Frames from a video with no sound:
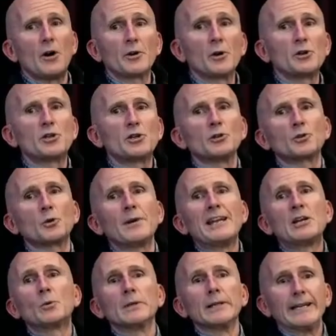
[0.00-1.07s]
children
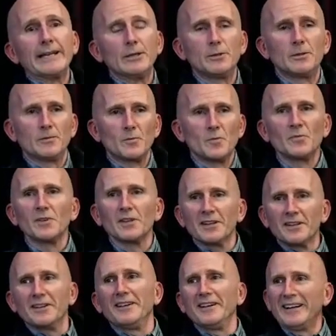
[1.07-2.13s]
equally, uh,
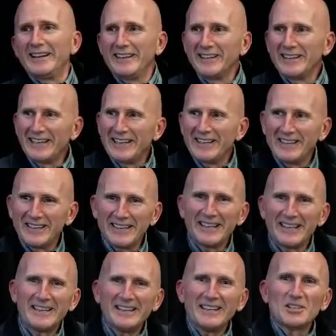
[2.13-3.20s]
uh, uh,
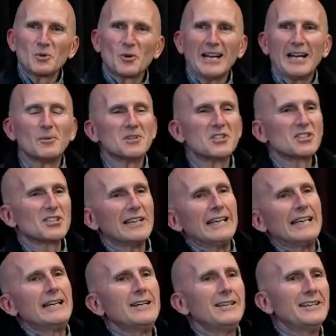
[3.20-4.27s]
is what I would
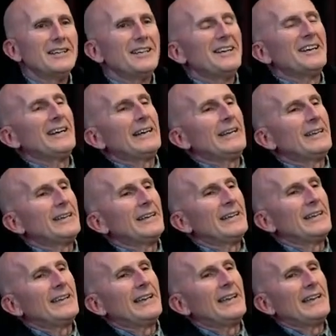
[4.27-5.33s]
say
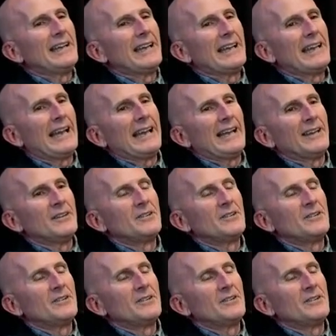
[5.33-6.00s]
and